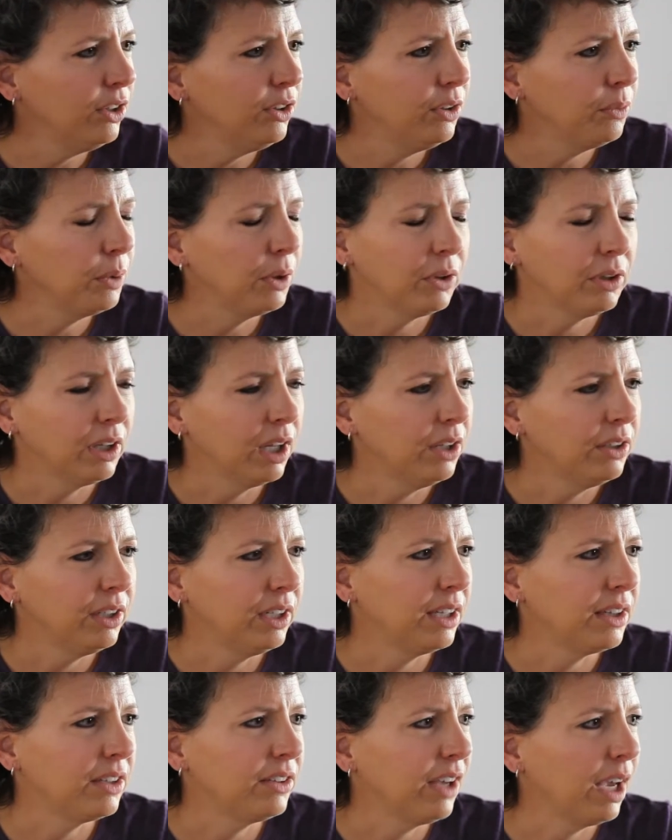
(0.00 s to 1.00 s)
we were in London
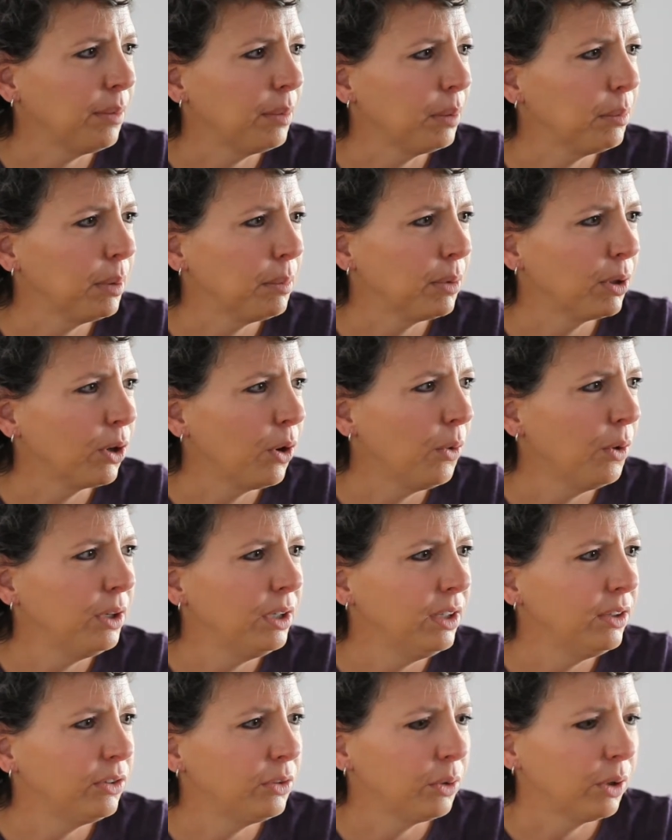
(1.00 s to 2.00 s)
at the time. I remember going
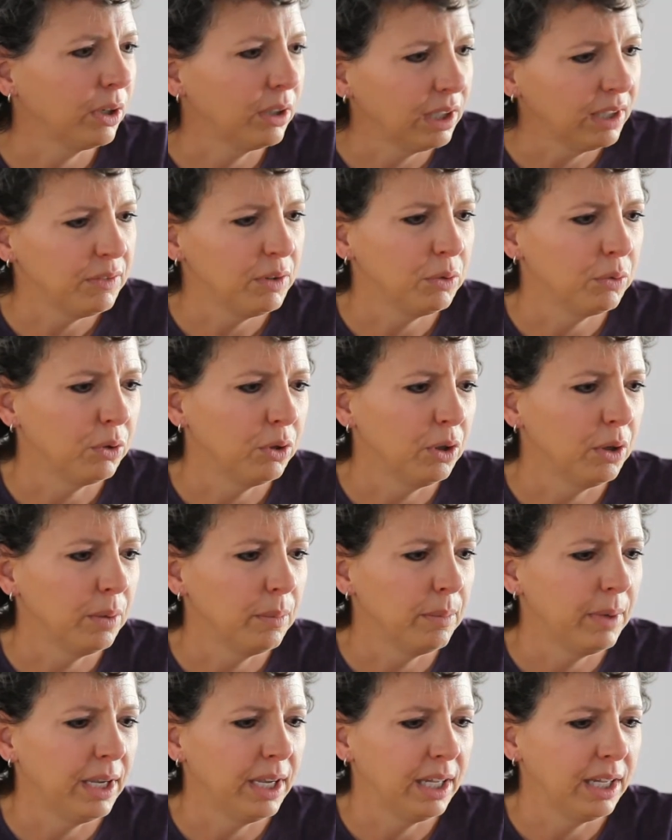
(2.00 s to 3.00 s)
into our living room
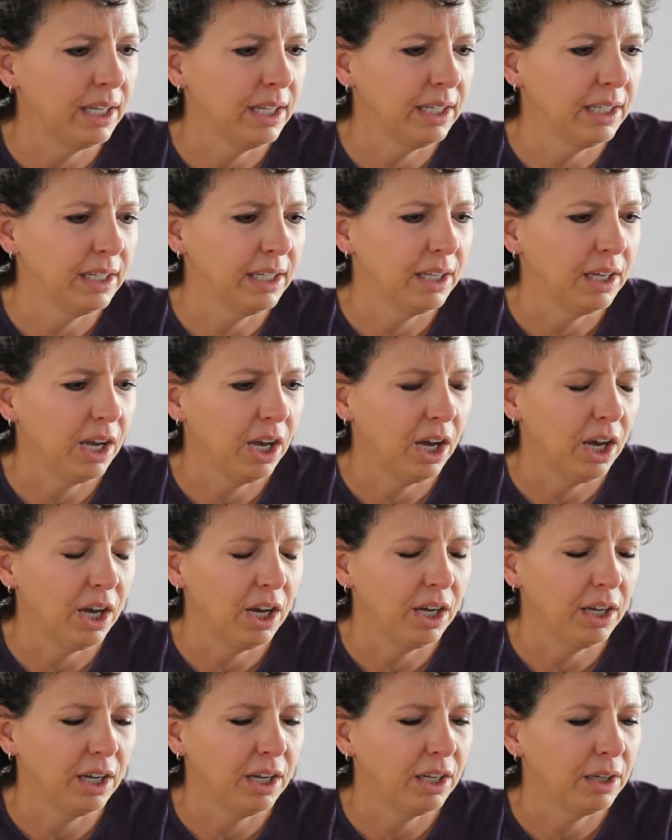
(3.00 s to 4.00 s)
and
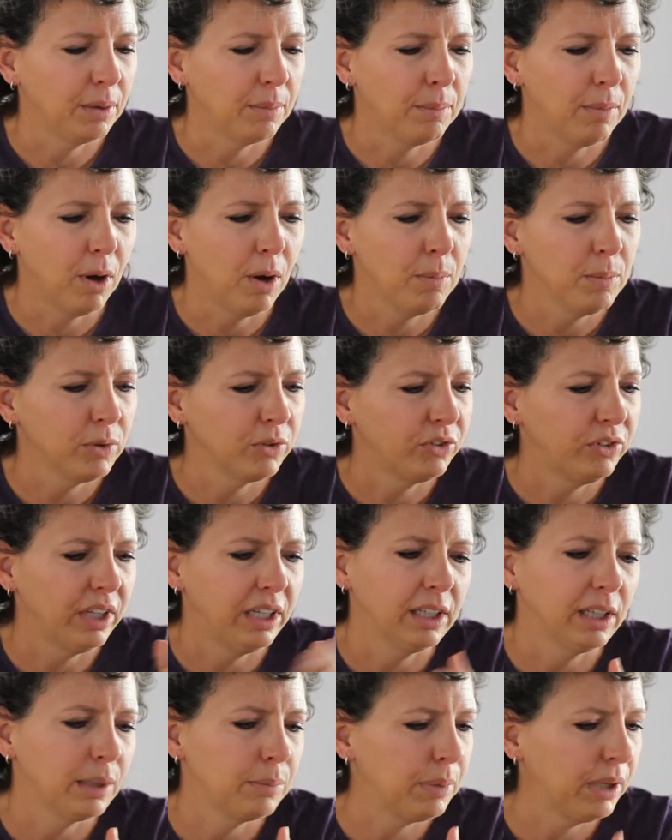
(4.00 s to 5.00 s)
on an almost
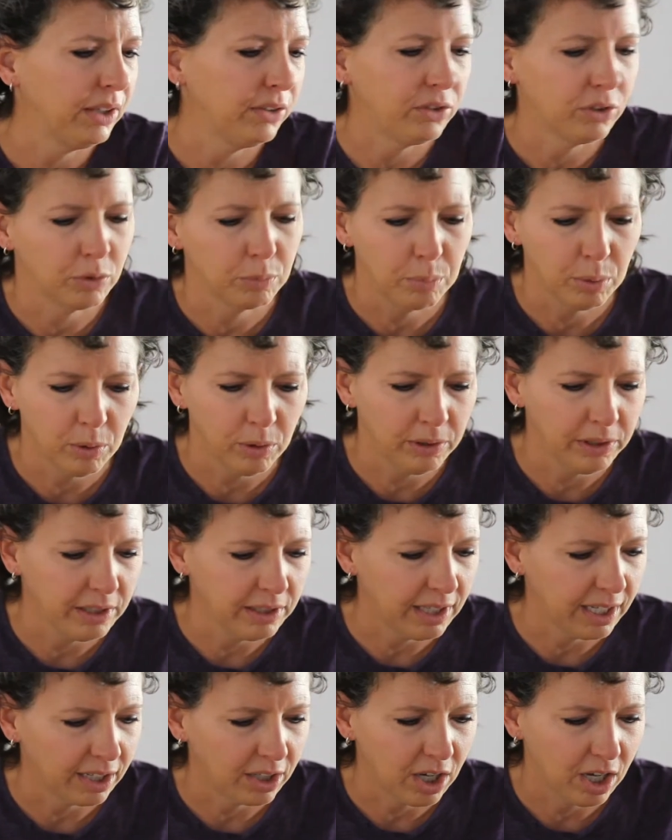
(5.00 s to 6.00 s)
daily basis
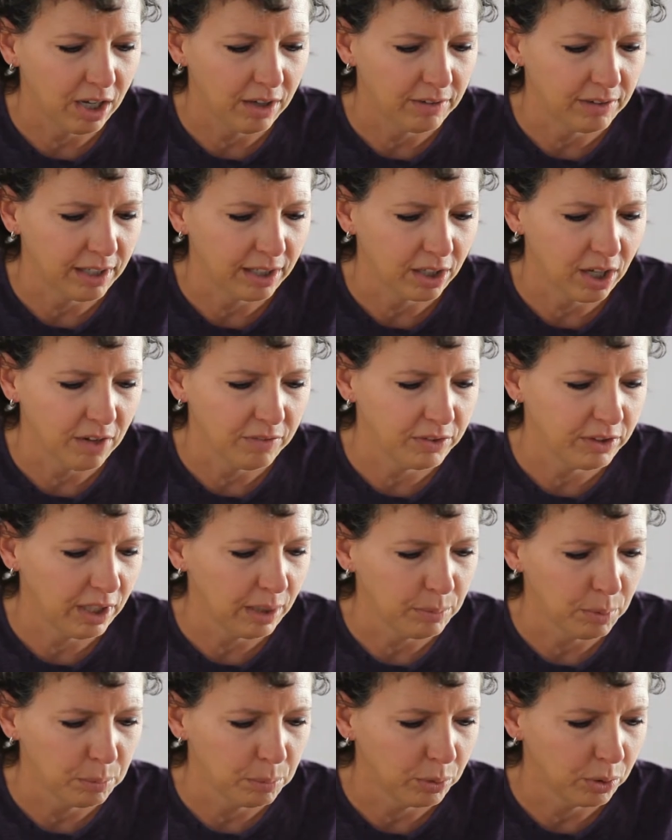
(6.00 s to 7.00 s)
pulling that coffee
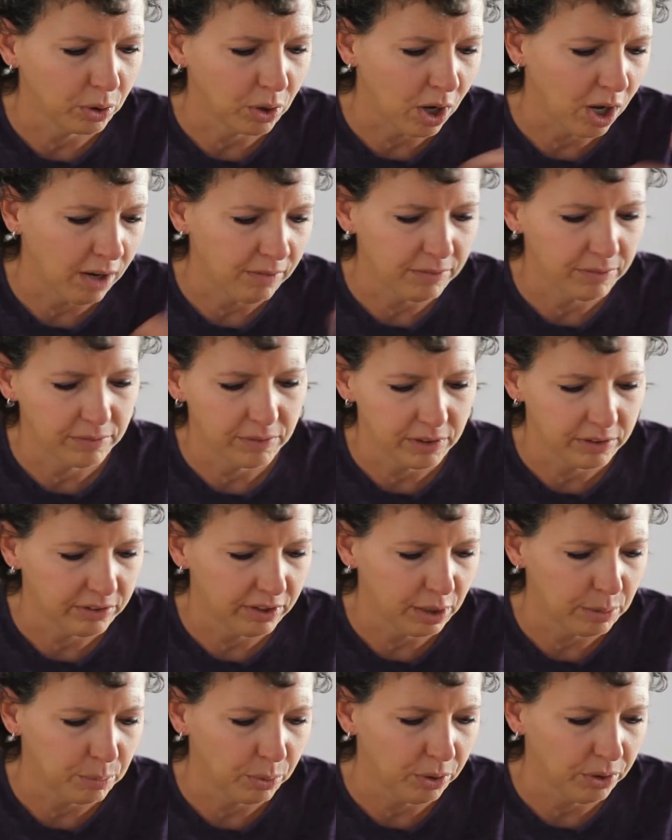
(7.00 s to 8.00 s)
table book off of the
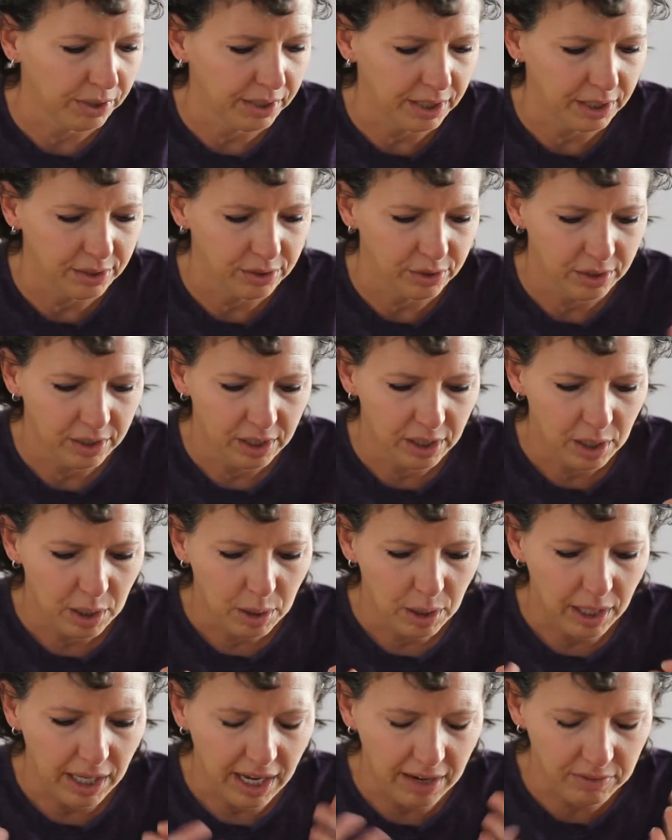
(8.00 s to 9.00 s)
table and
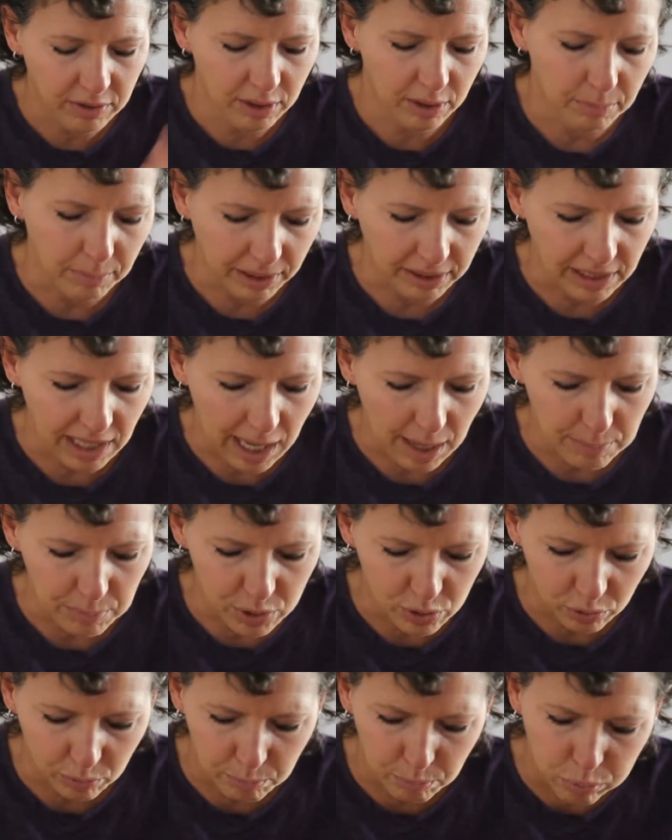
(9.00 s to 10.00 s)
having it in my lap
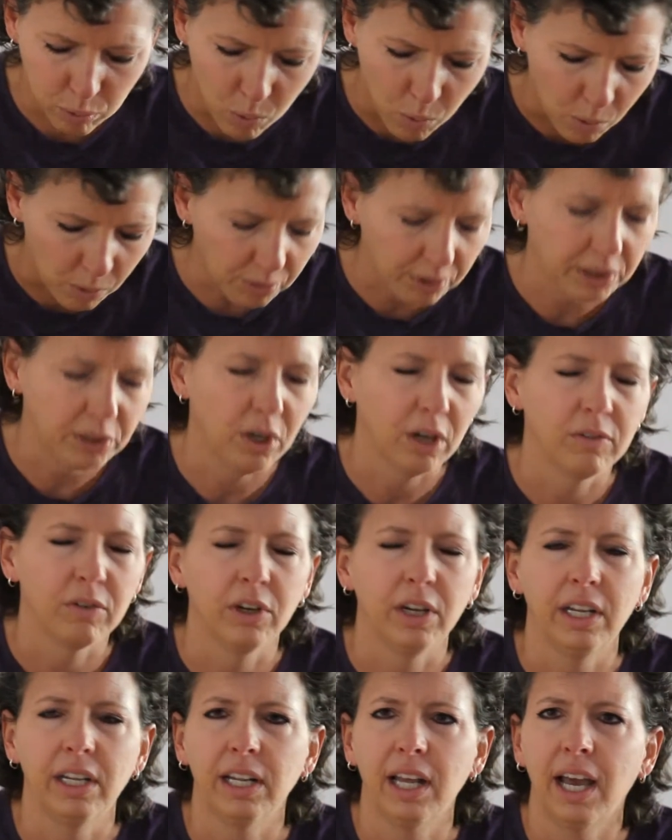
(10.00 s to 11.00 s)
and just poring over
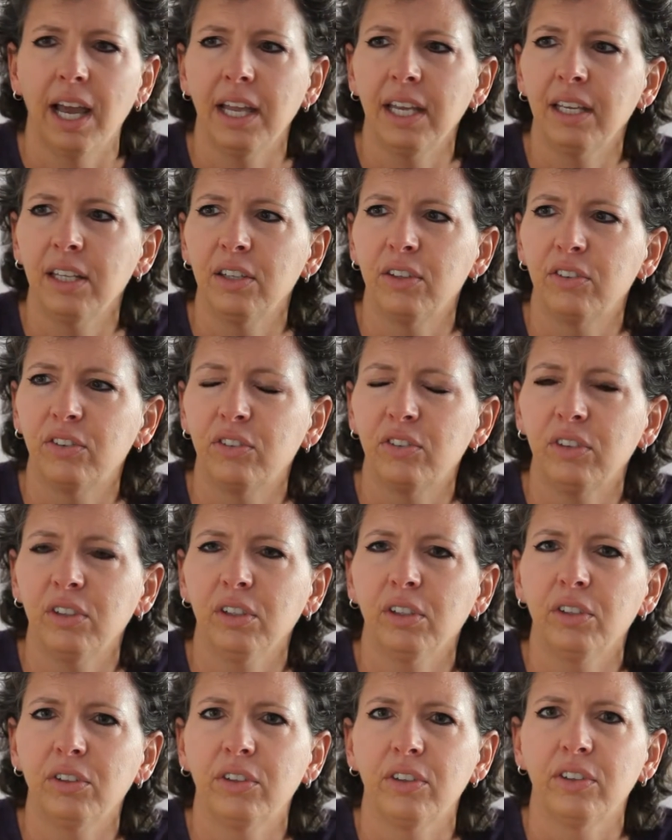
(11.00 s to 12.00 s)
it. And I can
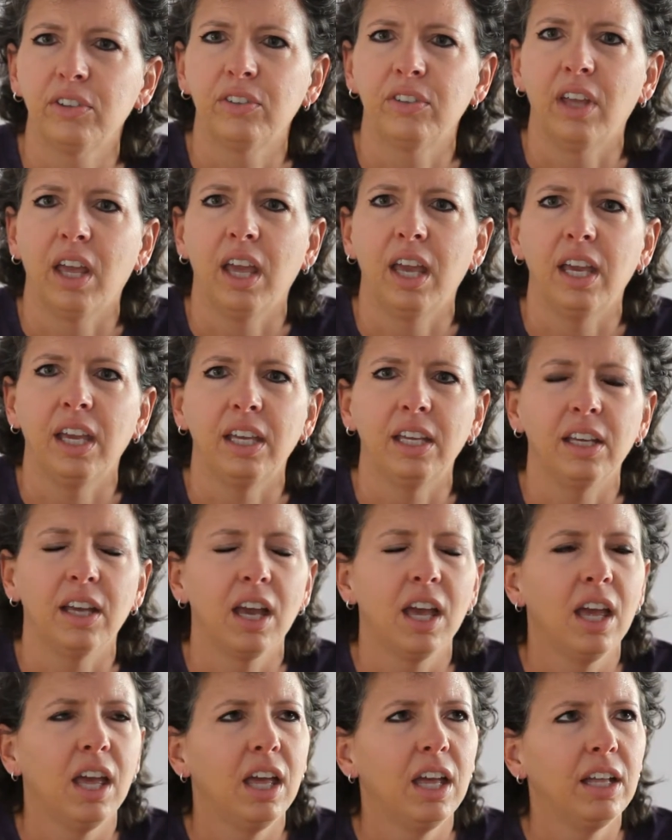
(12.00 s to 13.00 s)
still to this
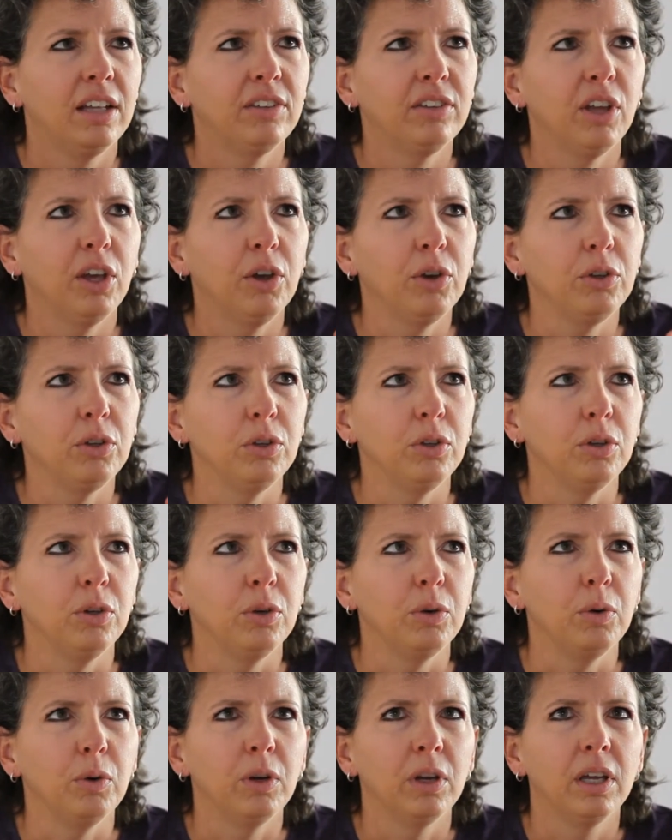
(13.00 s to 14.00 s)
day tell
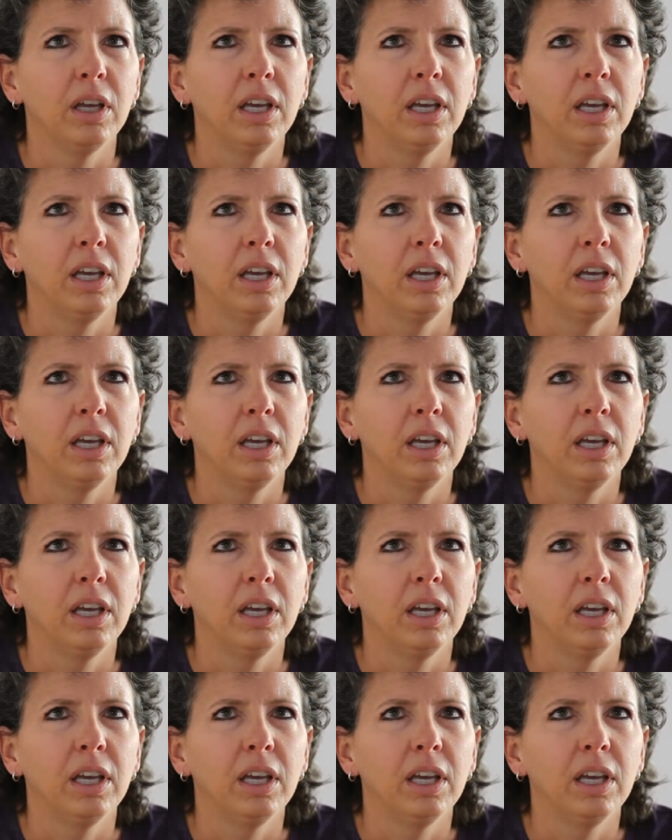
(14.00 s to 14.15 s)
you